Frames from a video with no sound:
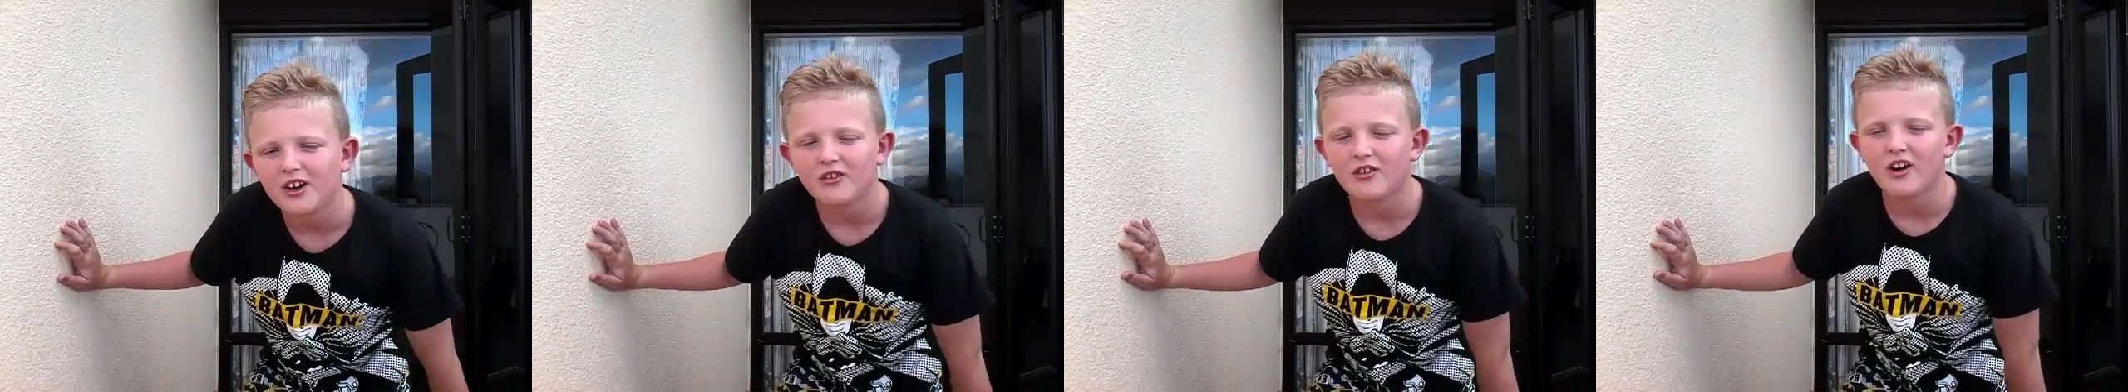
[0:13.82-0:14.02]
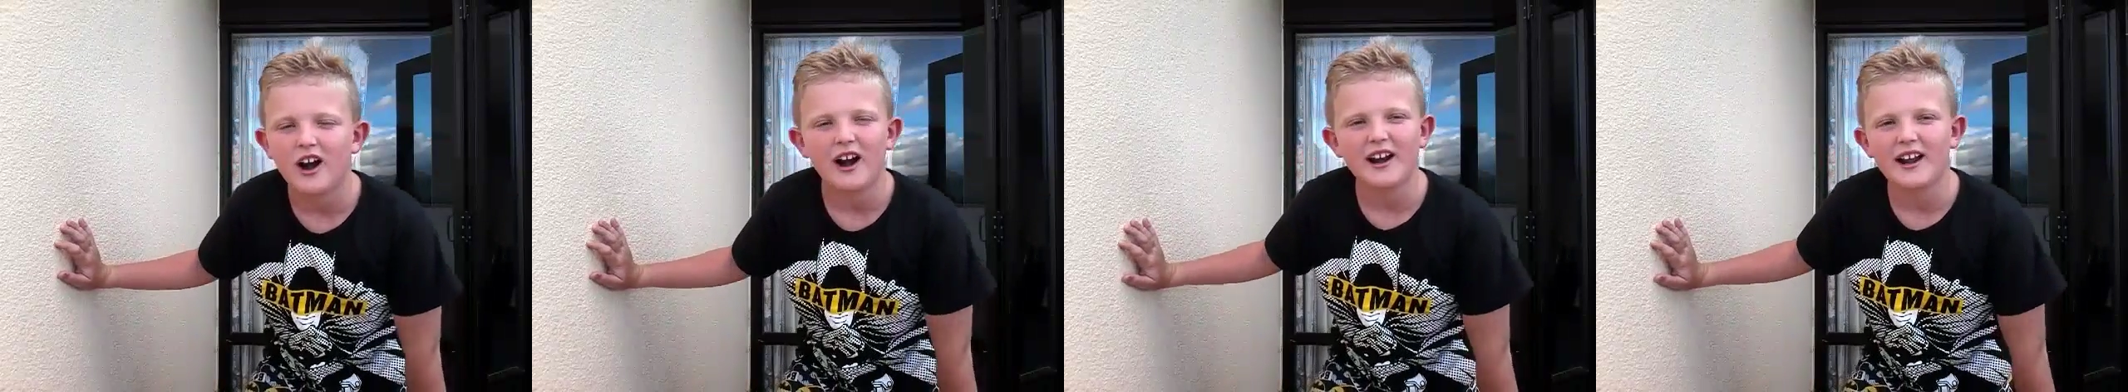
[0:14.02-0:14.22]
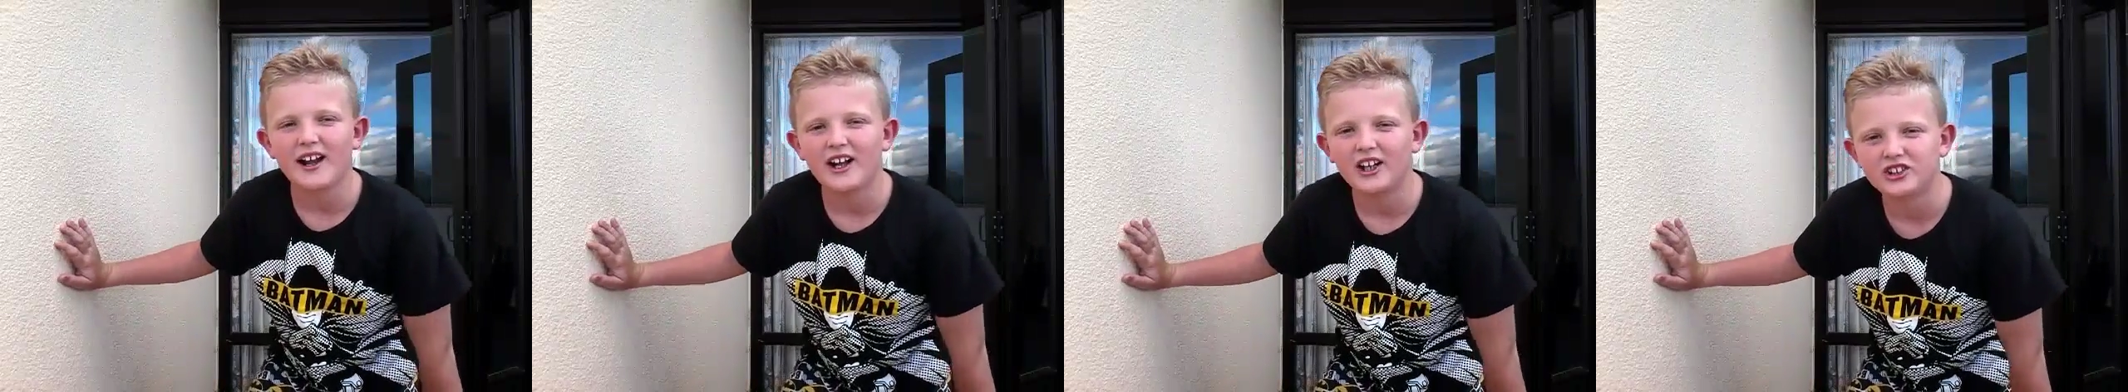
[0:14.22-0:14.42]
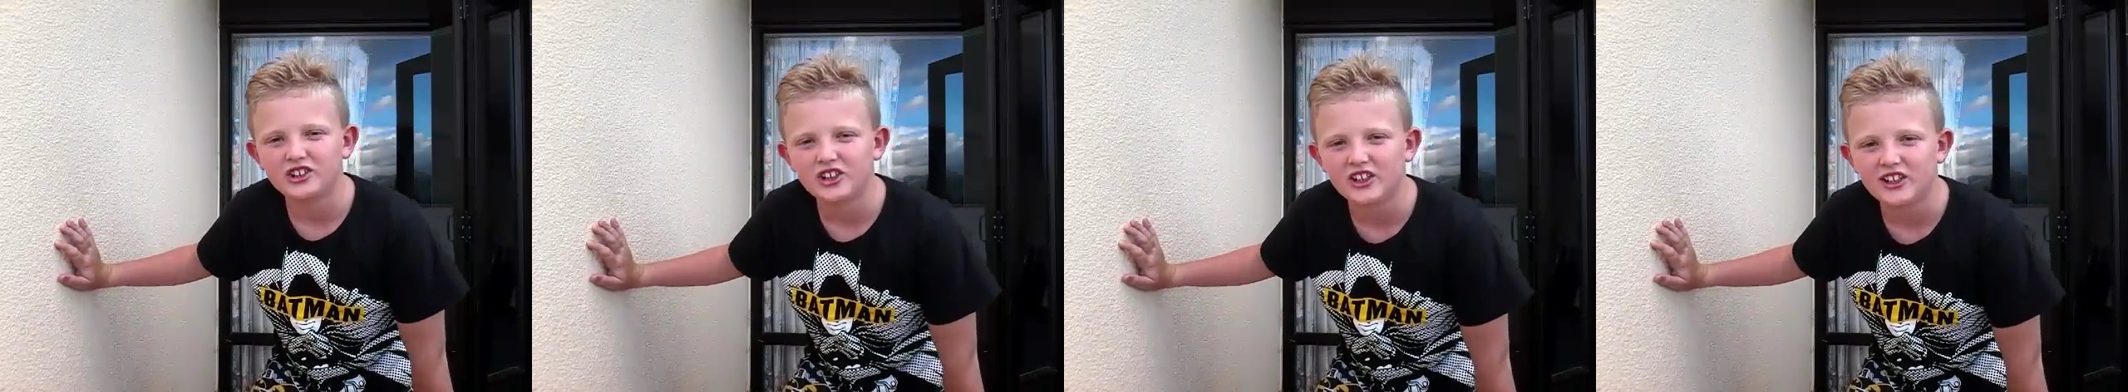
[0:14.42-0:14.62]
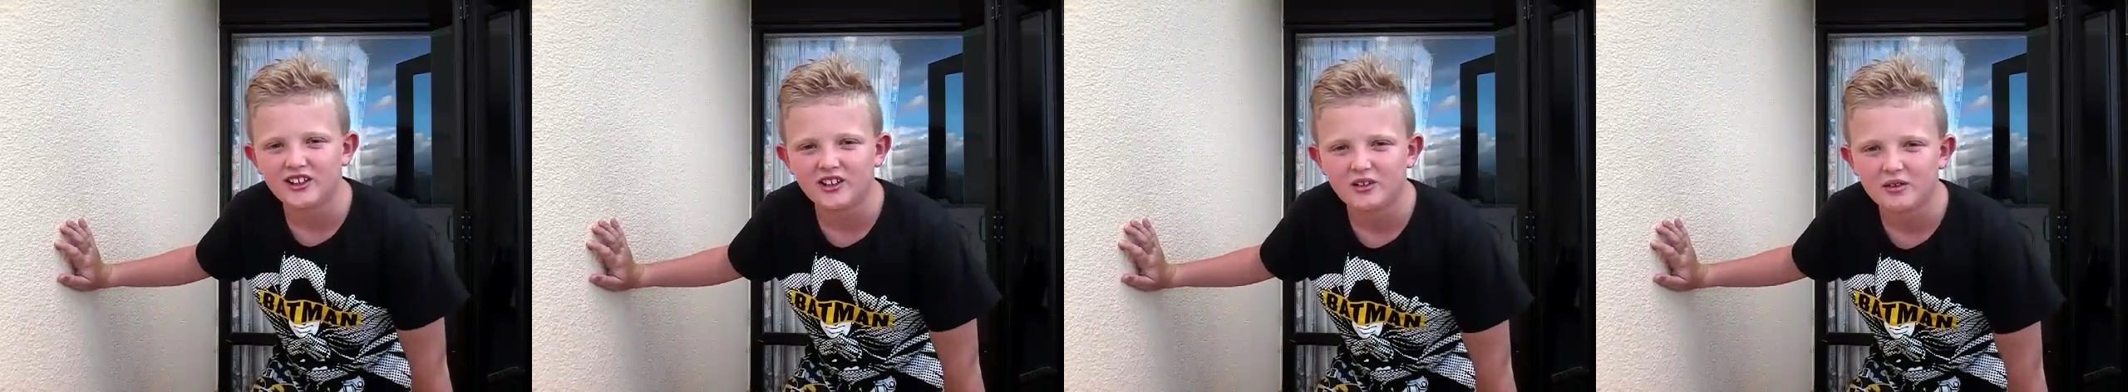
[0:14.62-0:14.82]
right now I
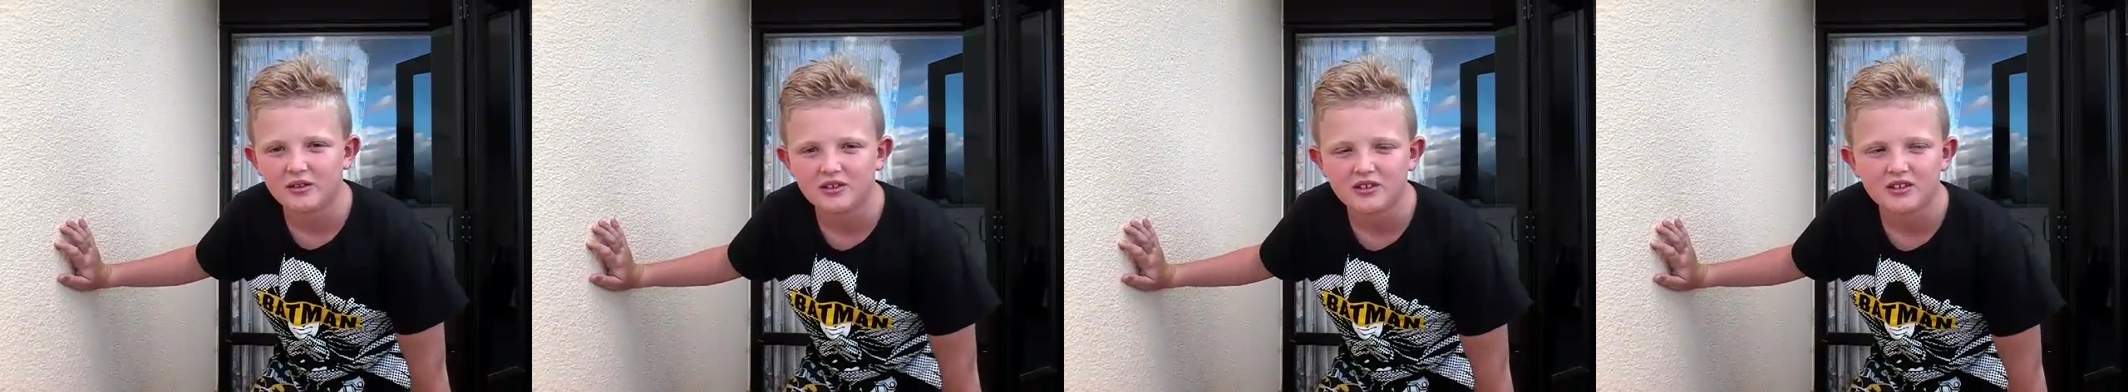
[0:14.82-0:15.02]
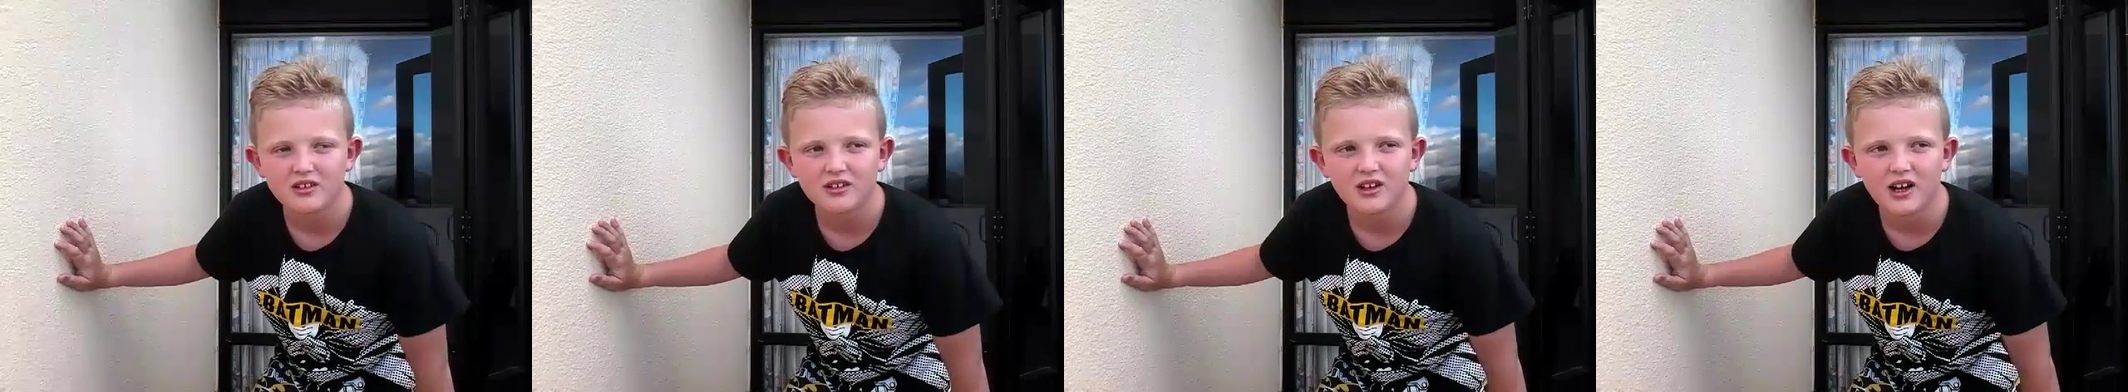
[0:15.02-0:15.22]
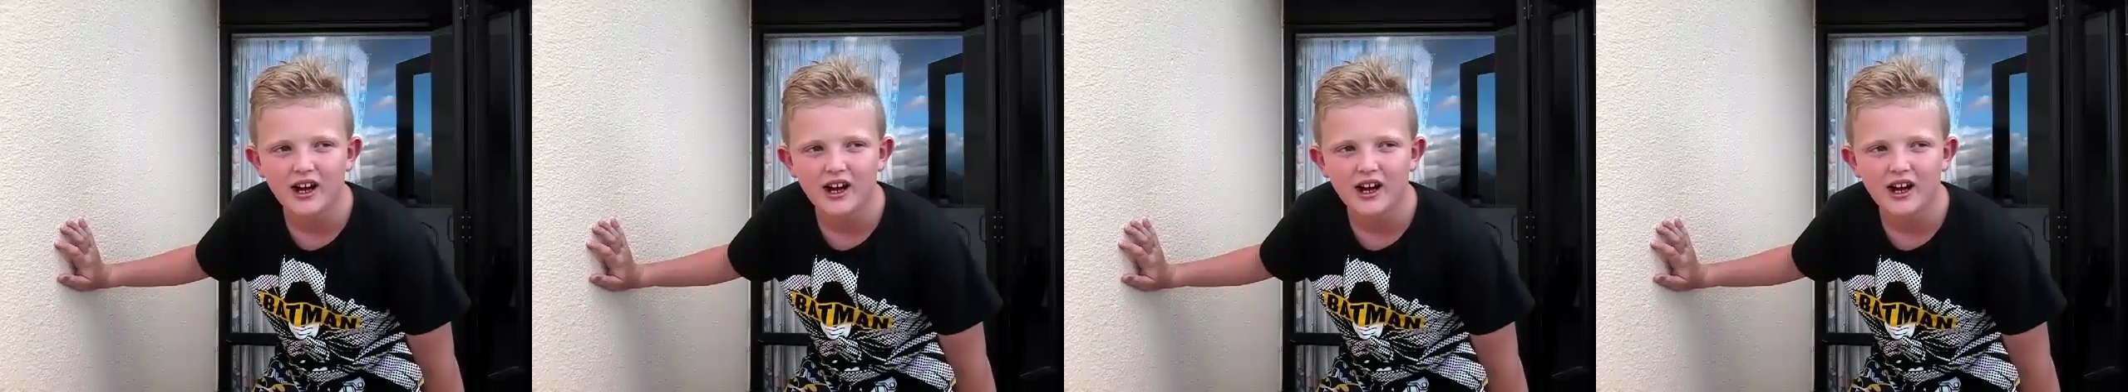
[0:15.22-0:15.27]
just